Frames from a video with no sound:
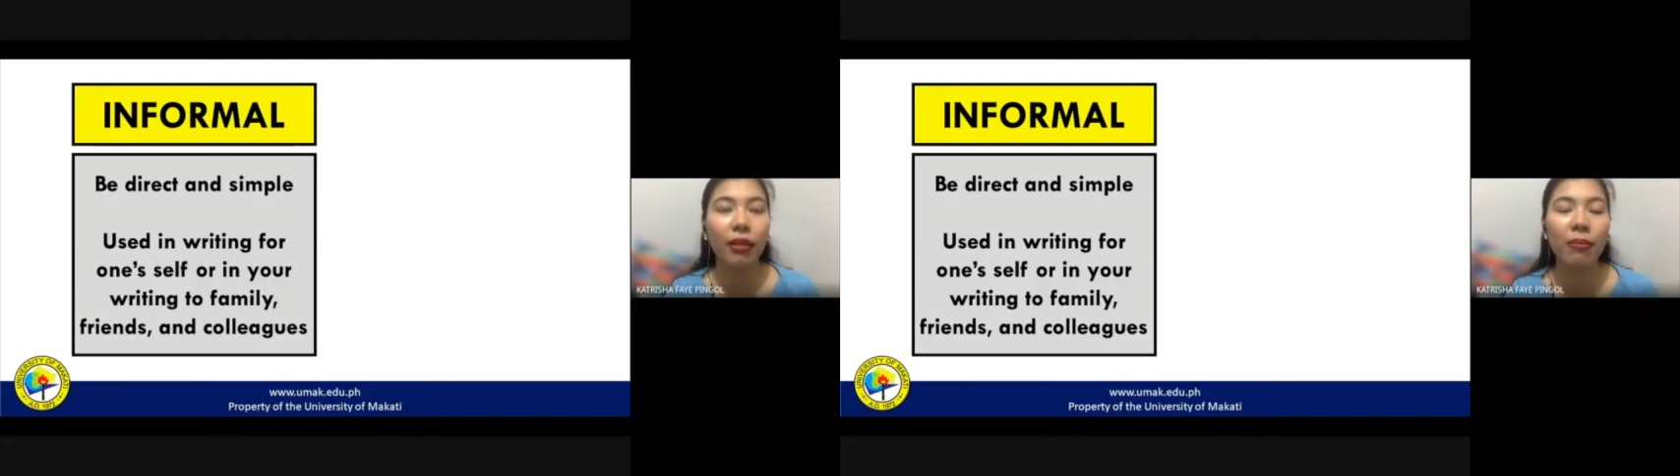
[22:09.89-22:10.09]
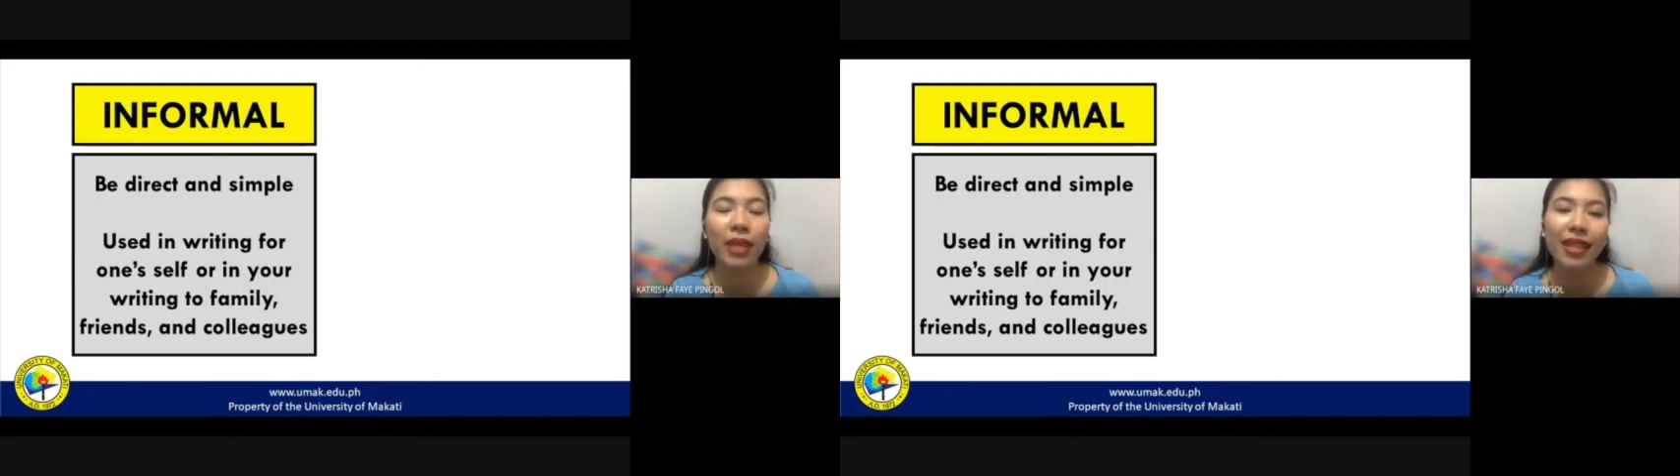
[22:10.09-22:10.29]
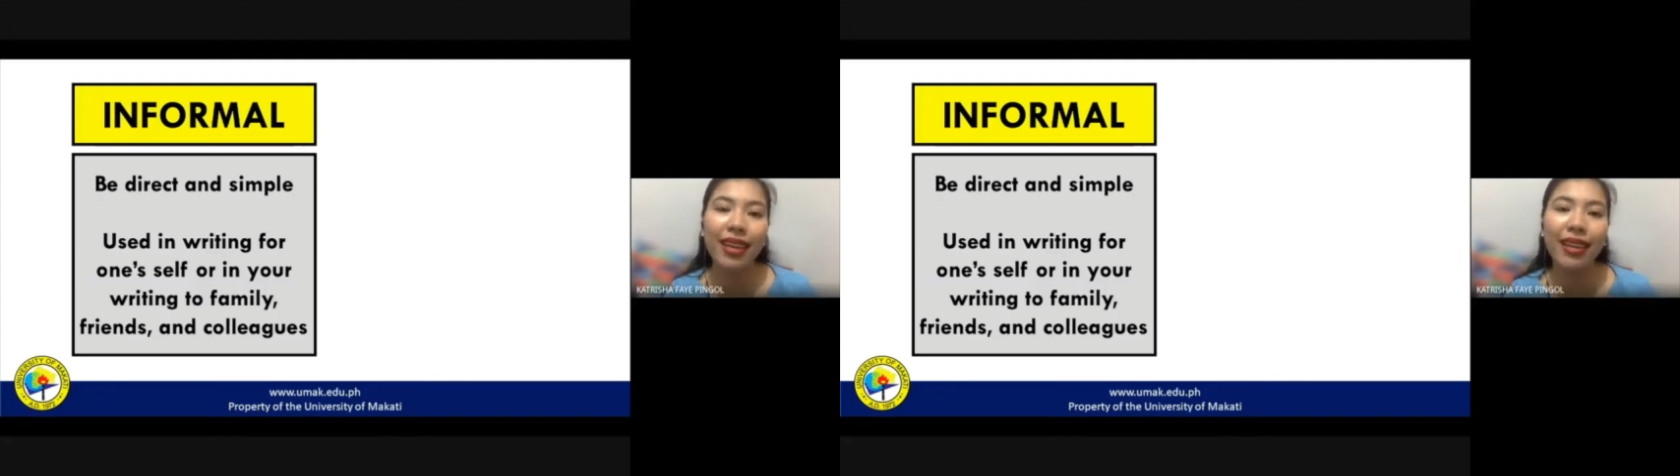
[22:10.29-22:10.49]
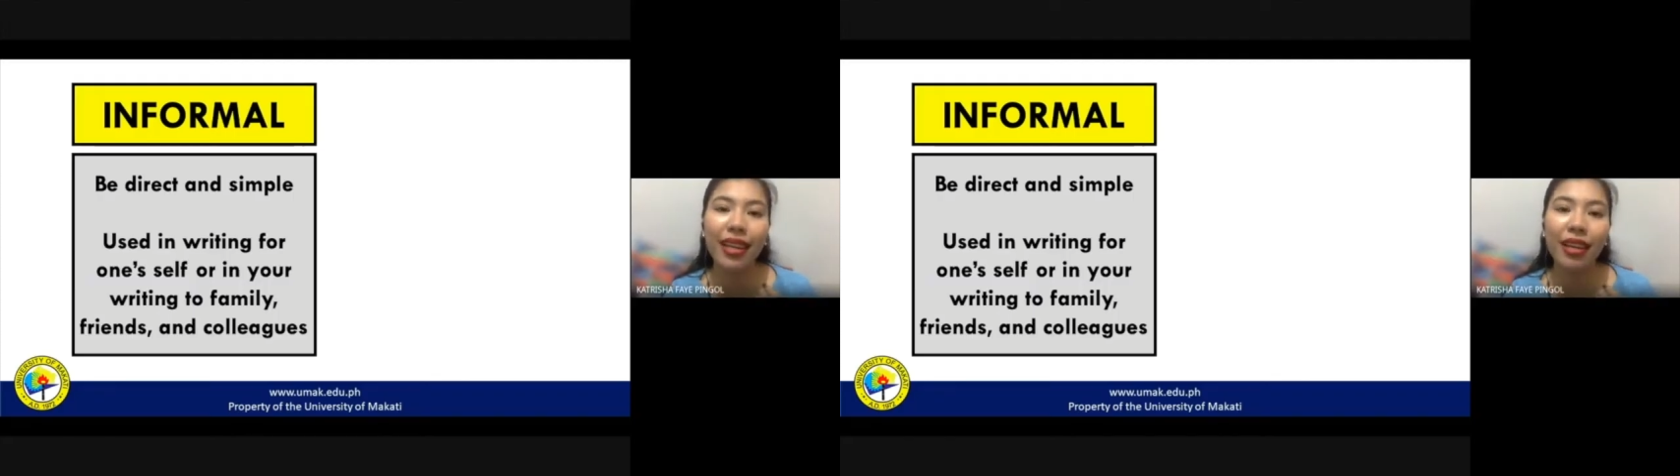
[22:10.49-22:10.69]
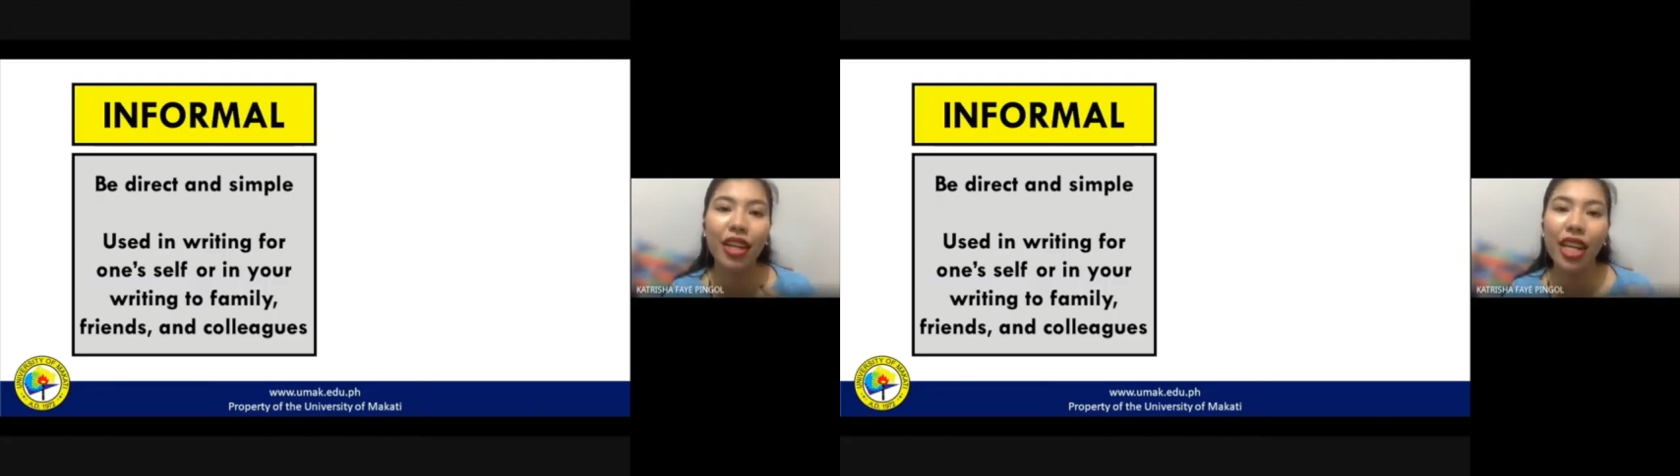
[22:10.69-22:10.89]
meaning
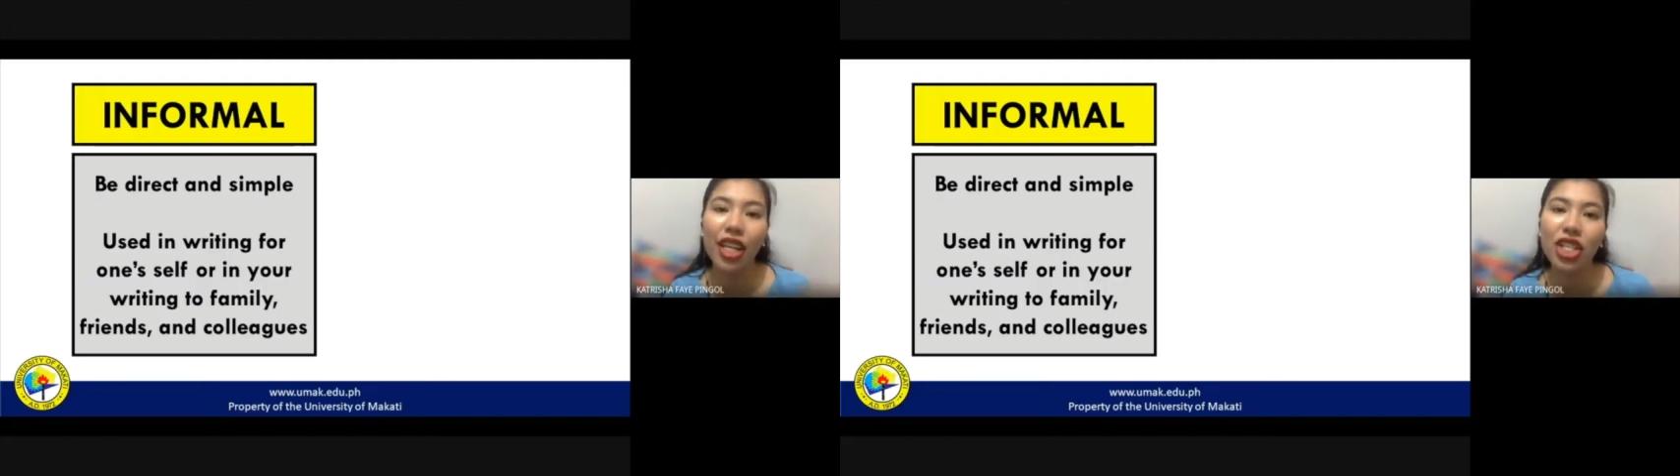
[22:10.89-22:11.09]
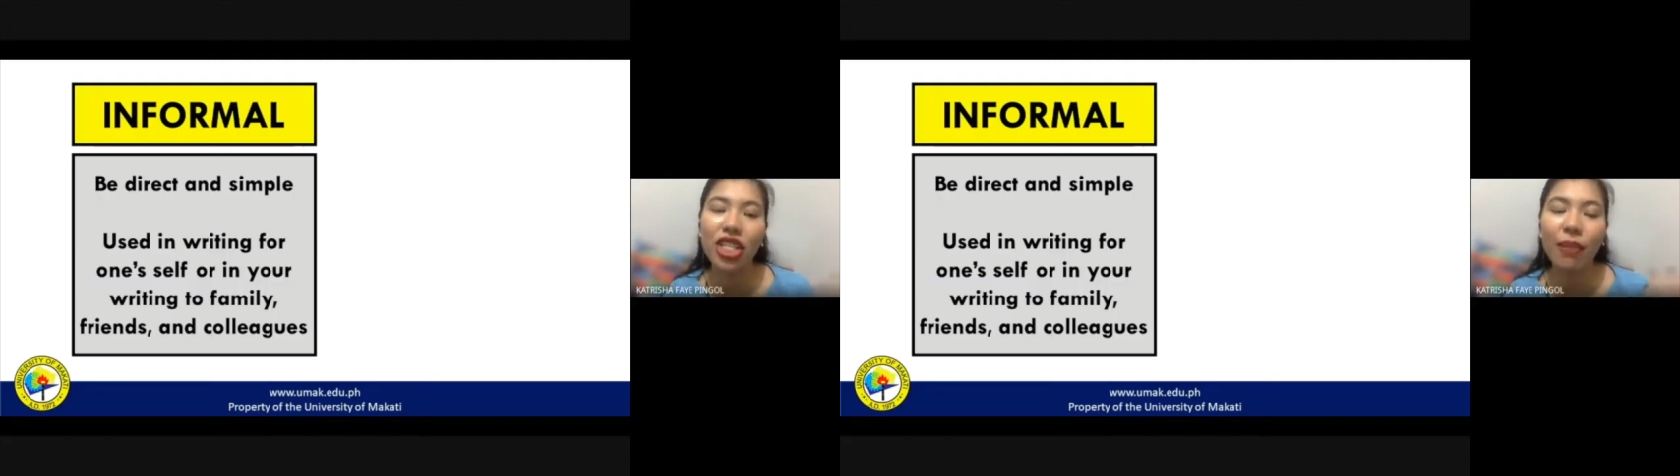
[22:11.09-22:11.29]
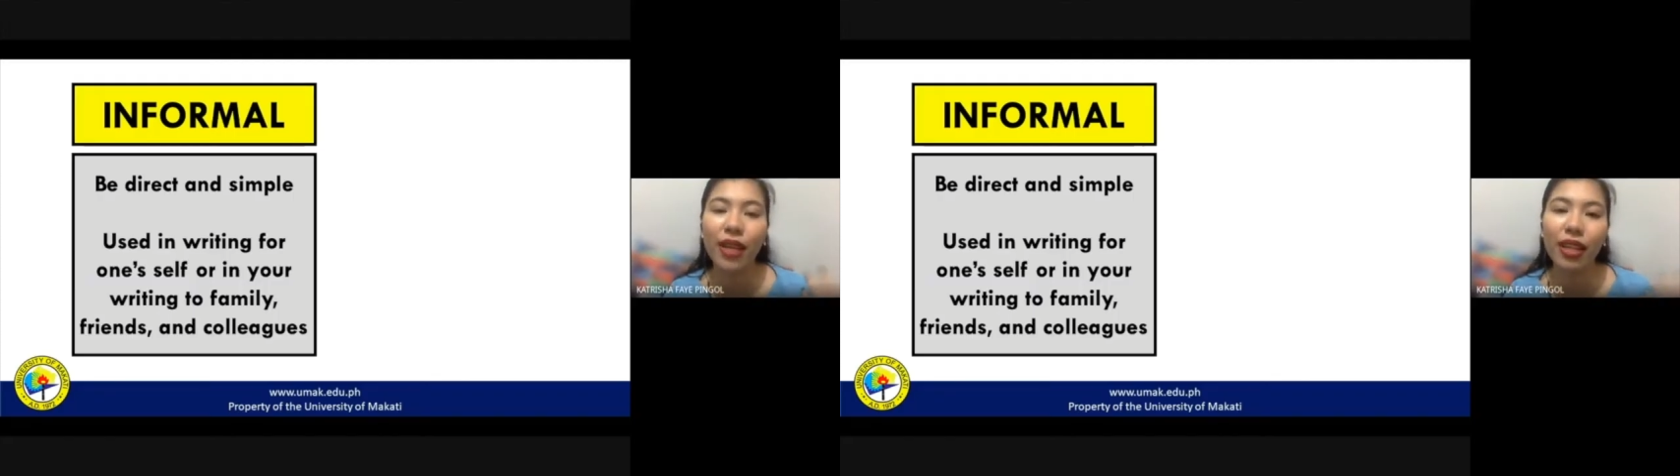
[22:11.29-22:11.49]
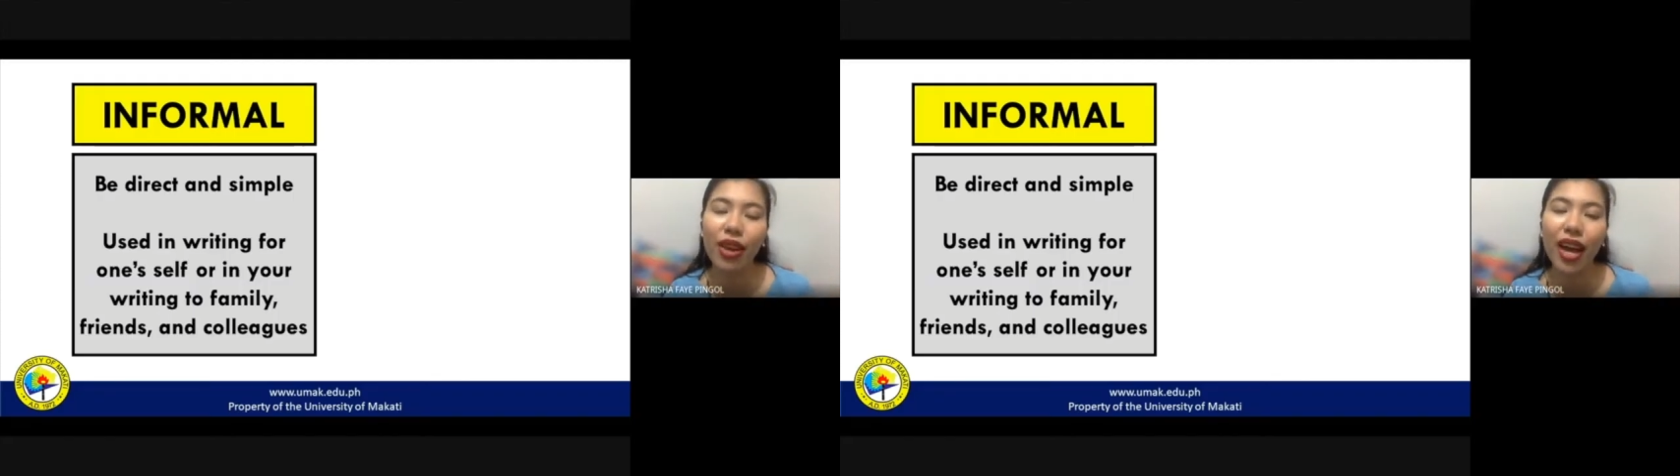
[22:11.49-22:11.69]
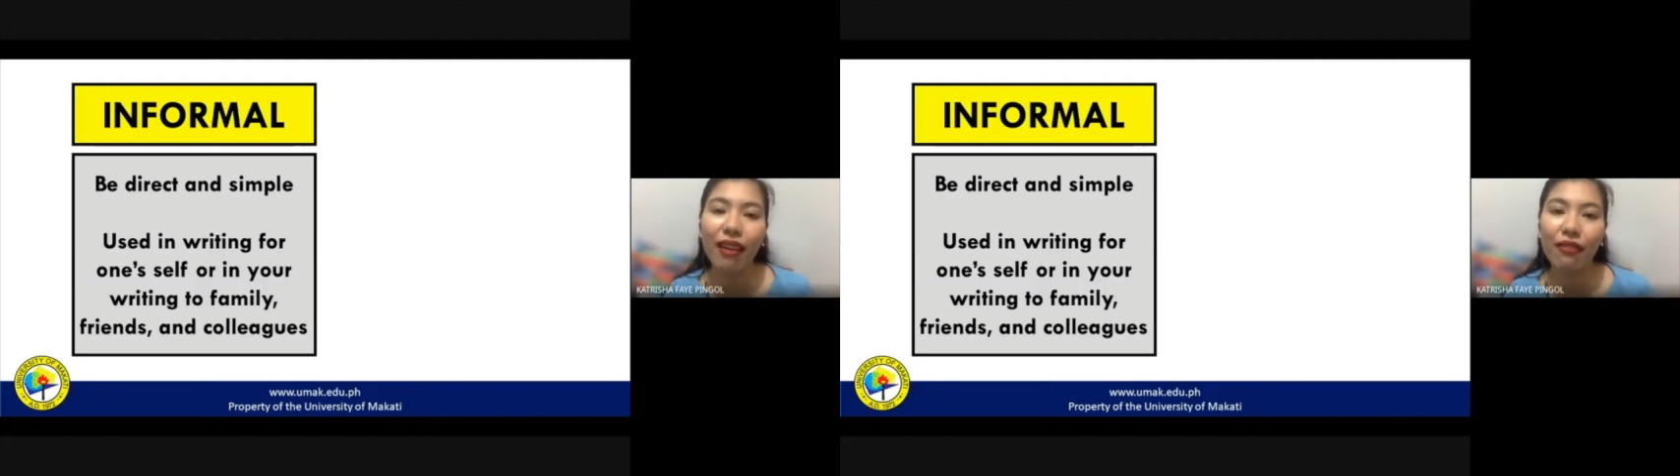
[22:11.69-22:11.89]
the relationship that
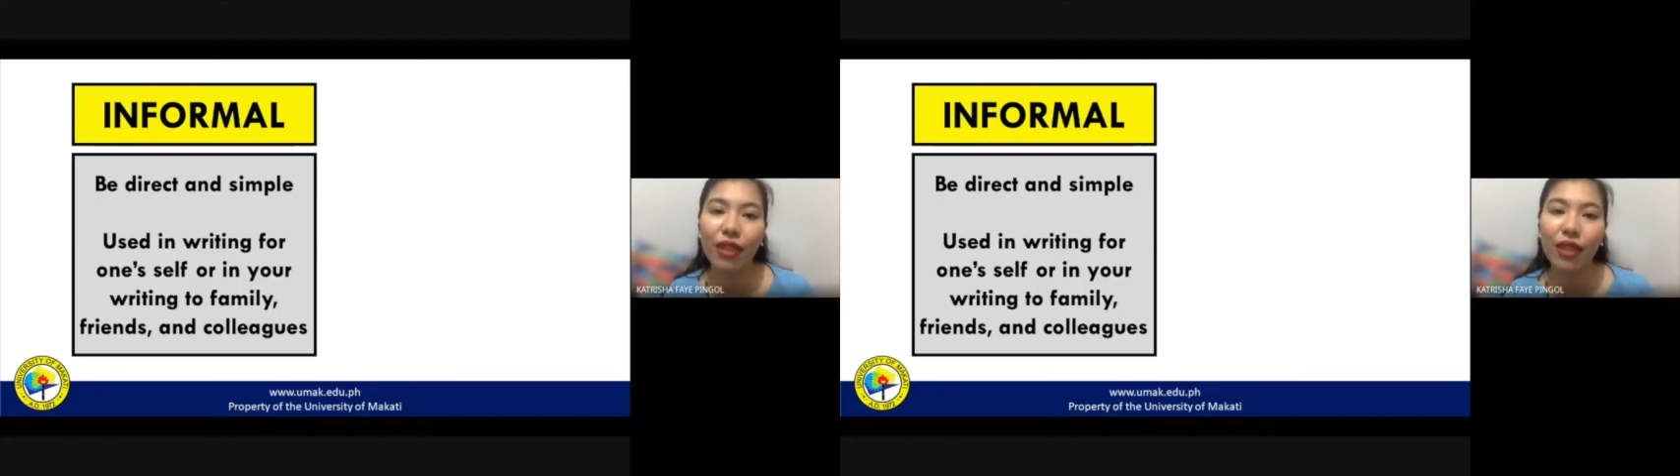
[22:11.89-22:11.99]
you have